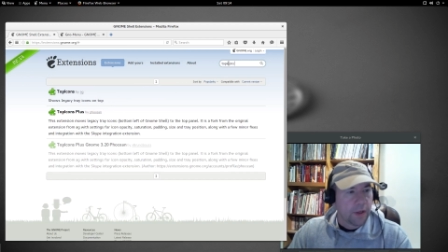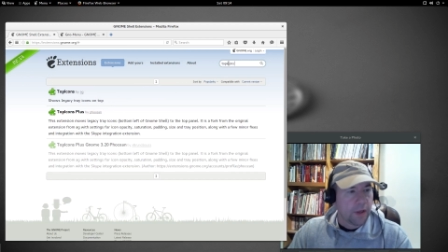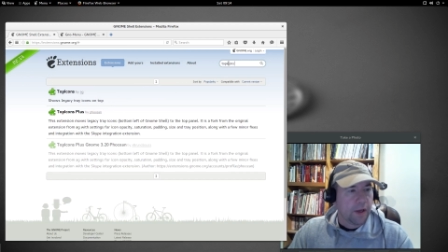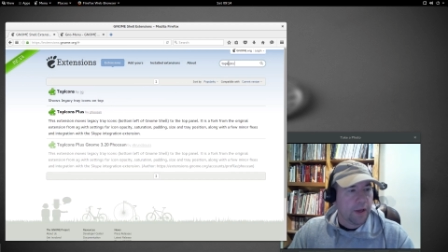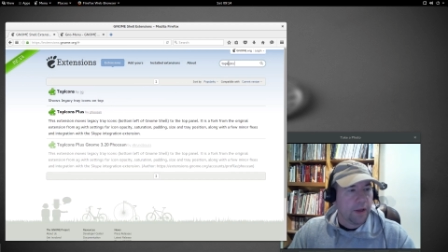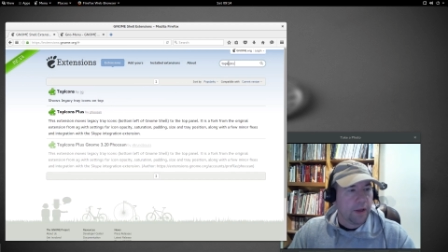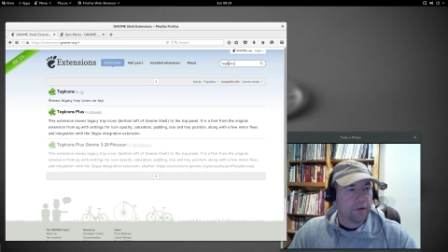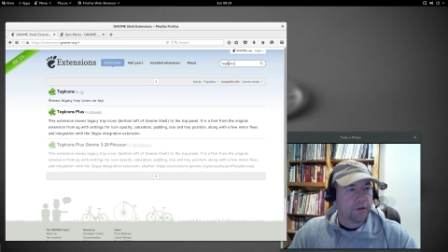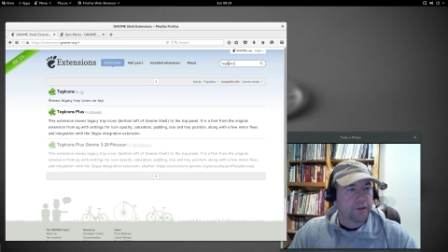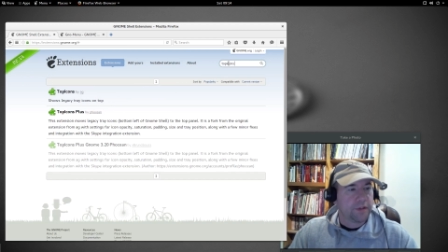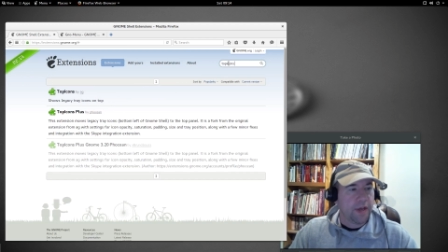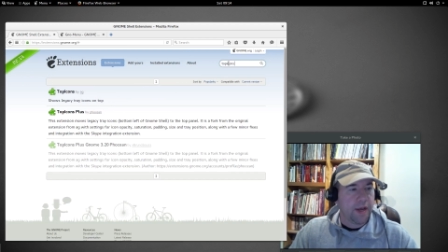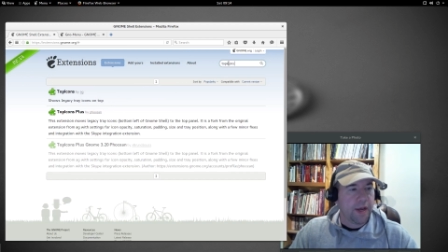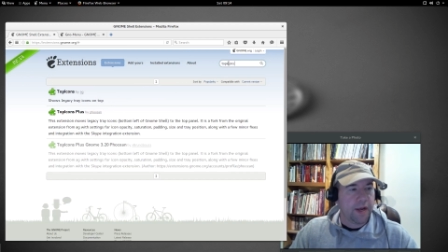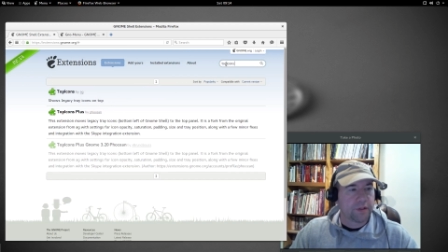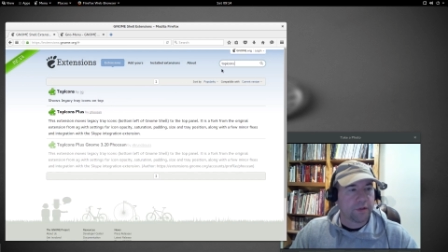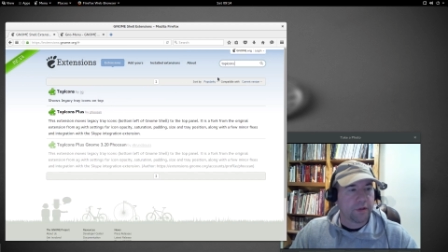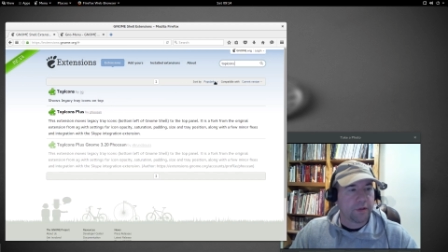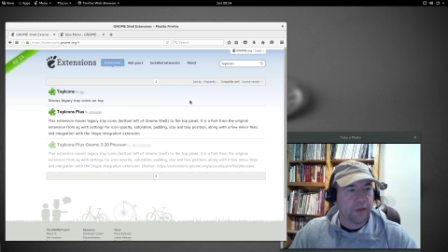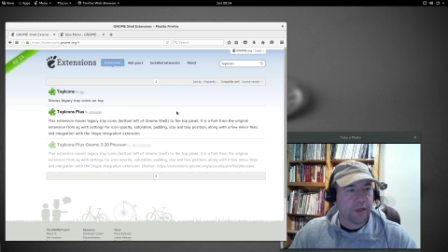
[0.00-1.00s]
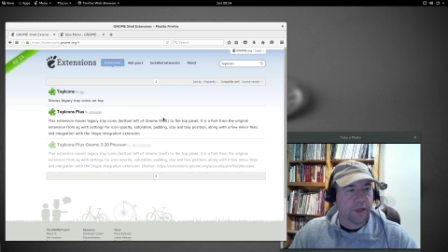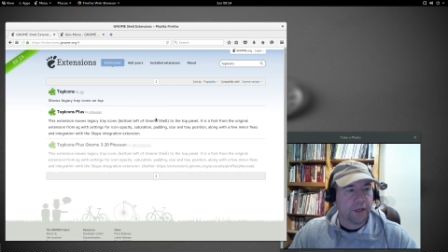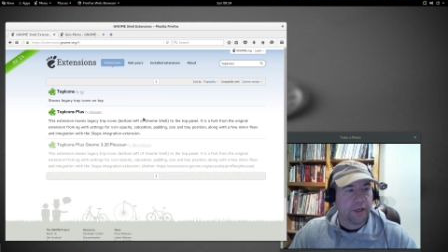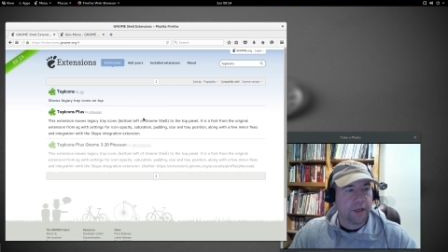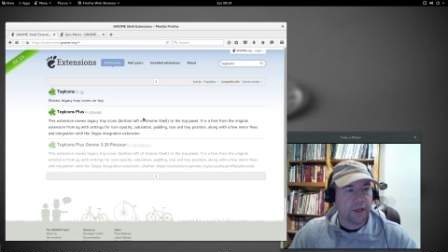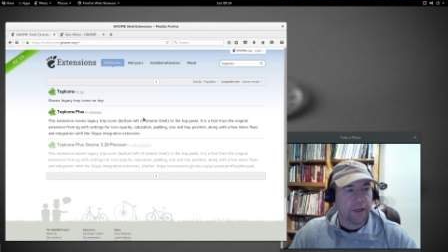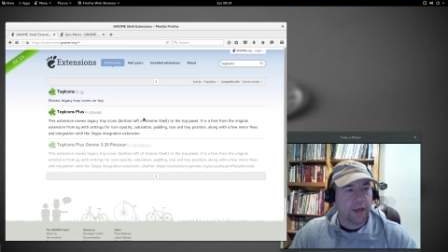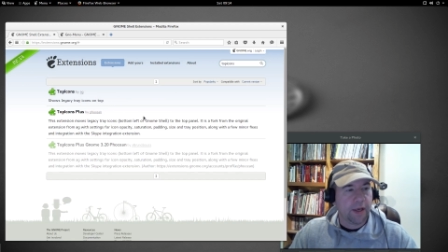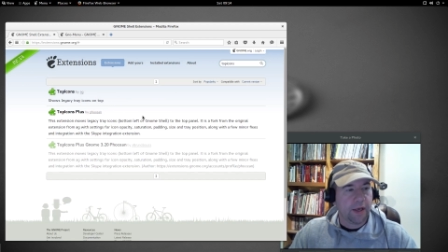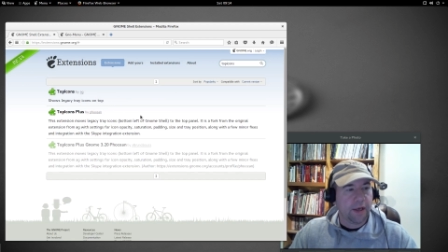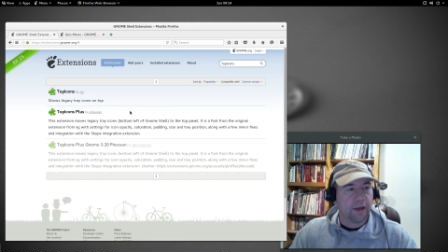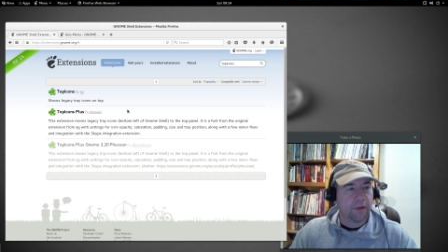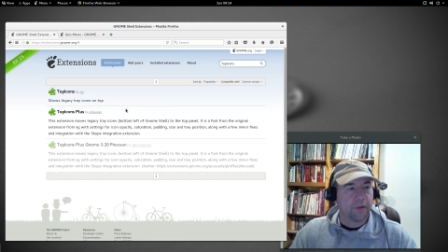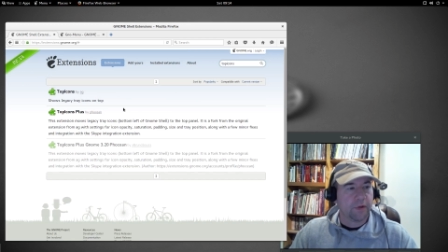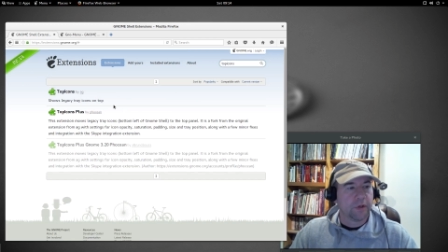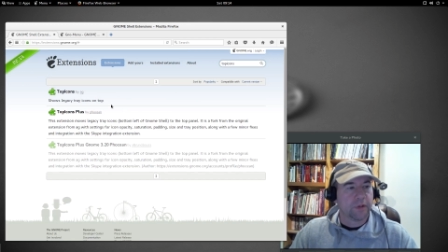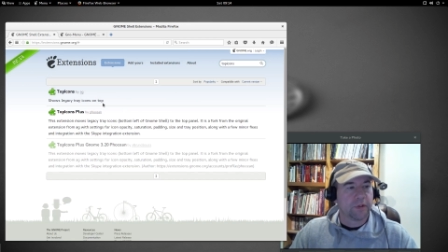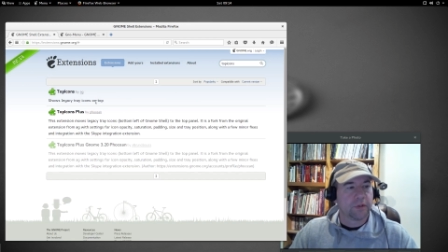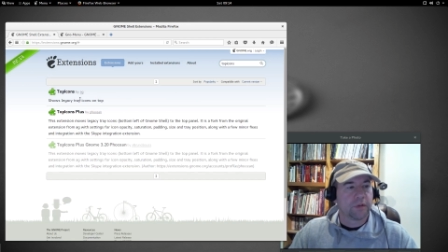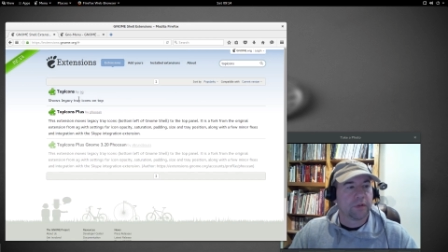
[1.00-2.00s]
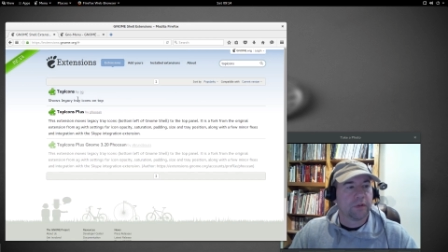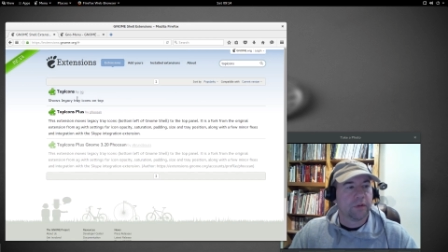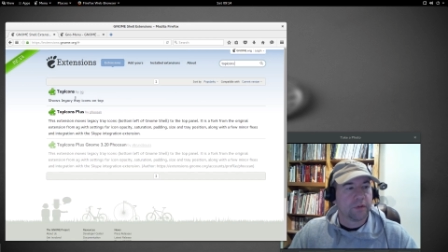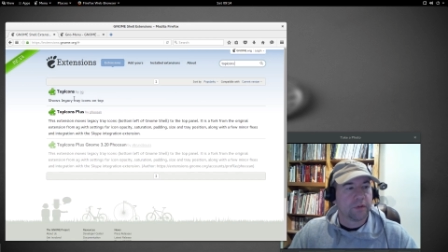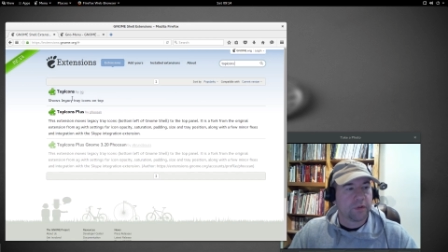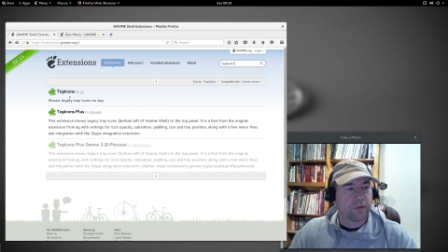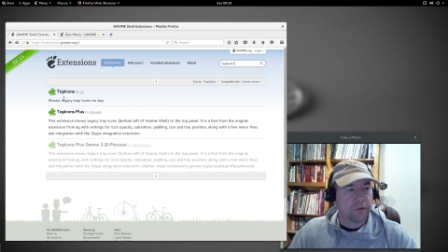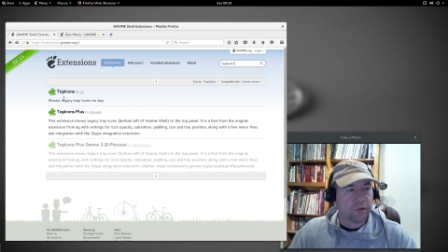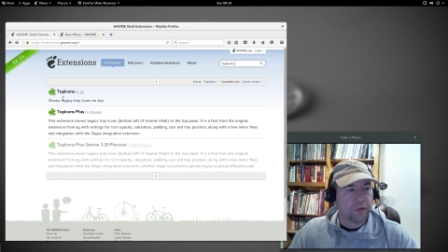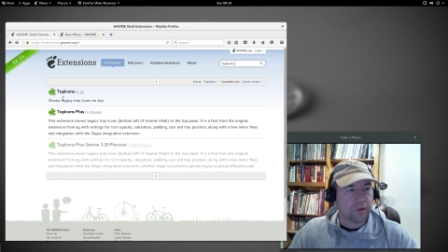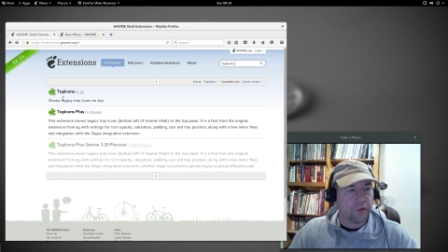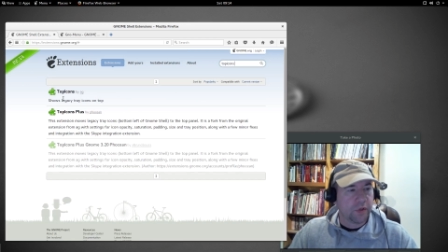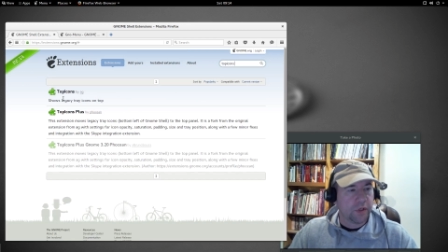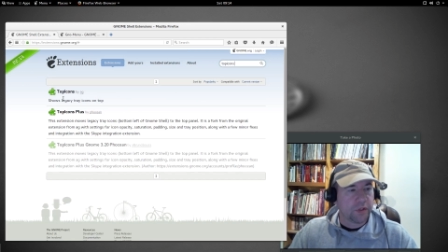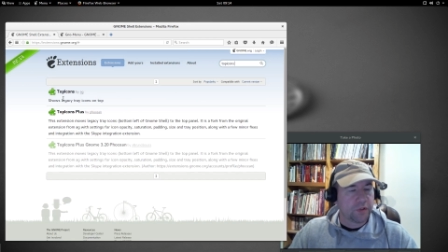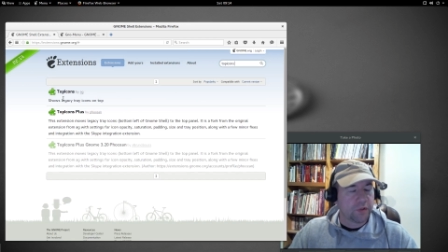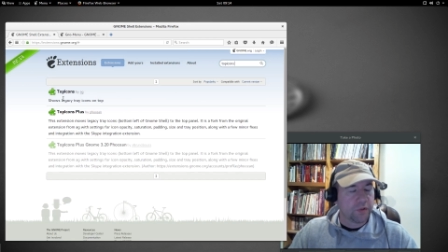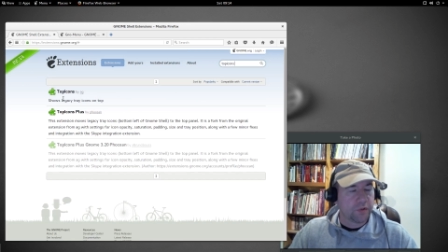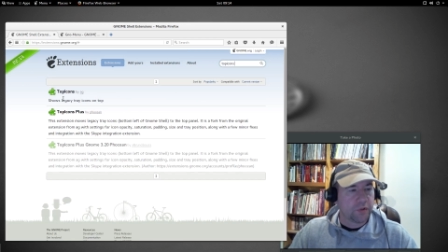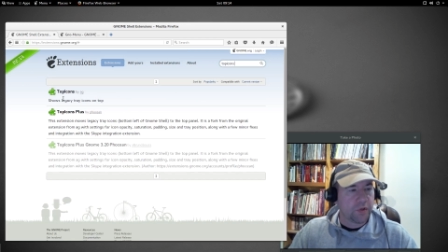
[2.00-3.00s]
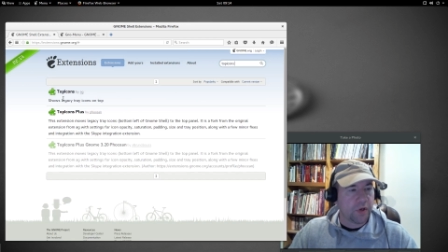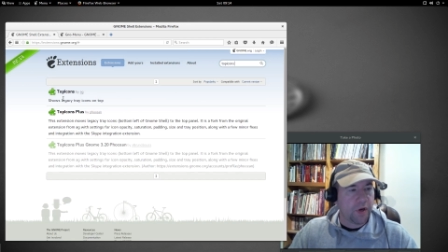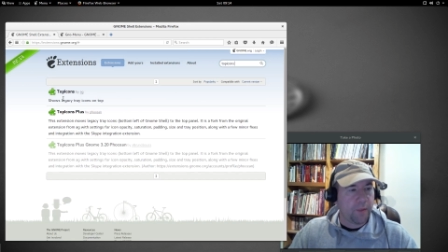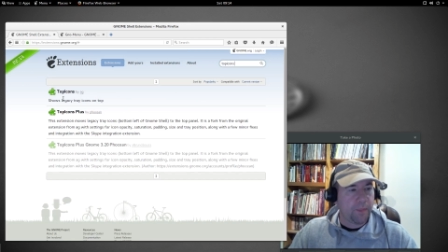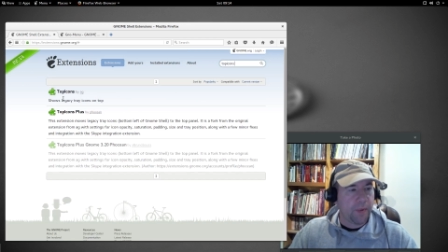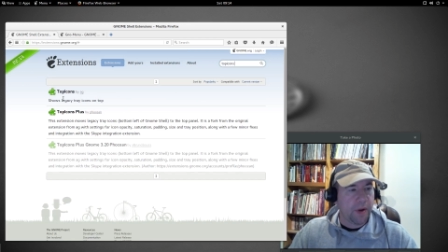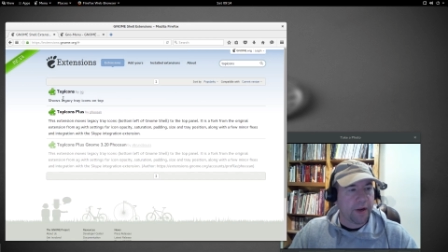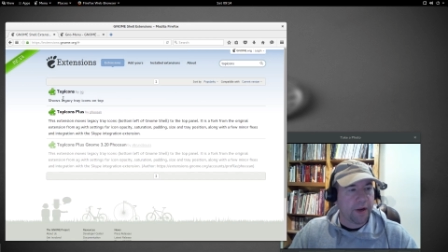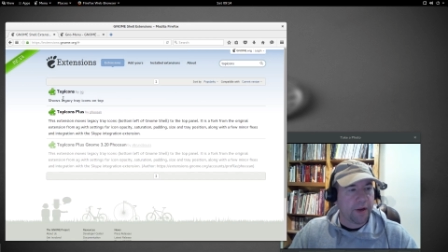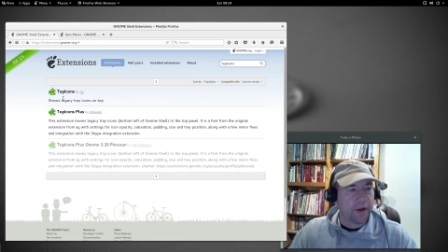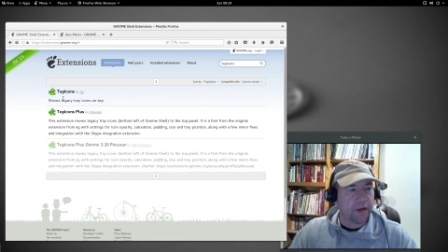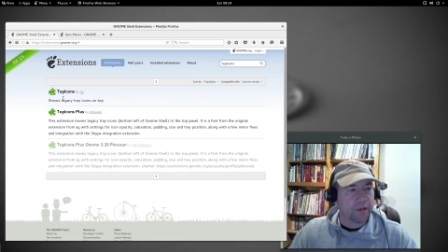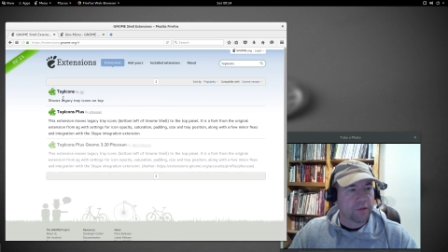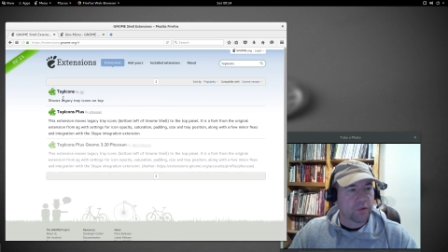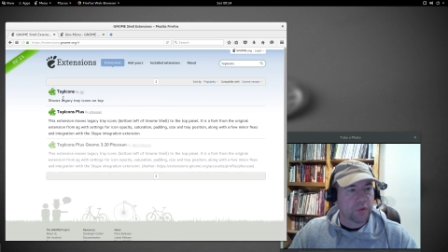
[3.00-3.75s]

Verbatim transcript: and there's actually uh, there's there's the traditional Top Icons,